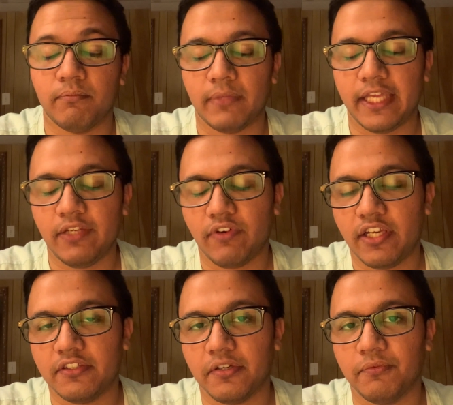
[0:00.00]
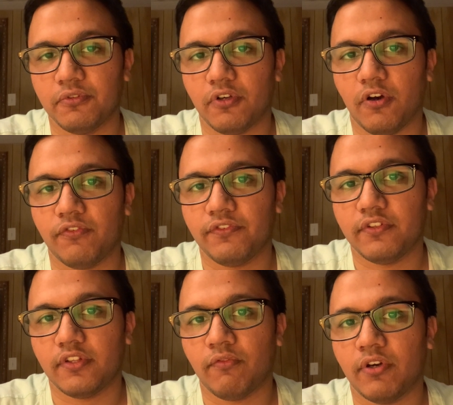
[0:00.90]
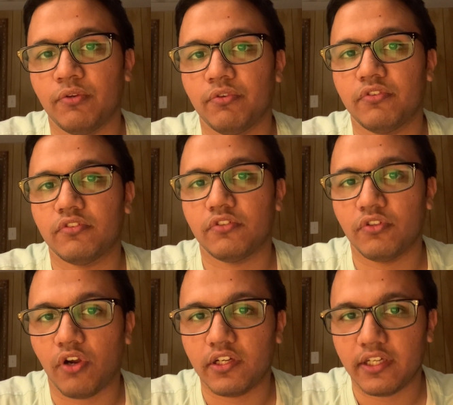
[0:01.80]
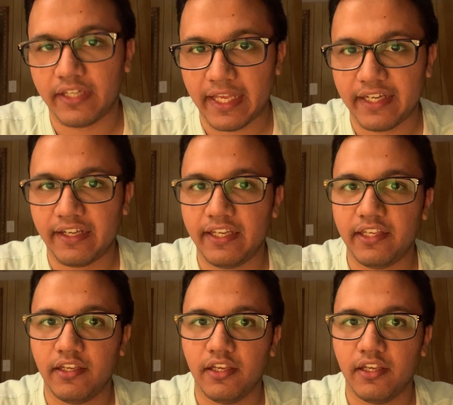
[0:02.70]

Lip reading: Anyone in terms of someone who's not directly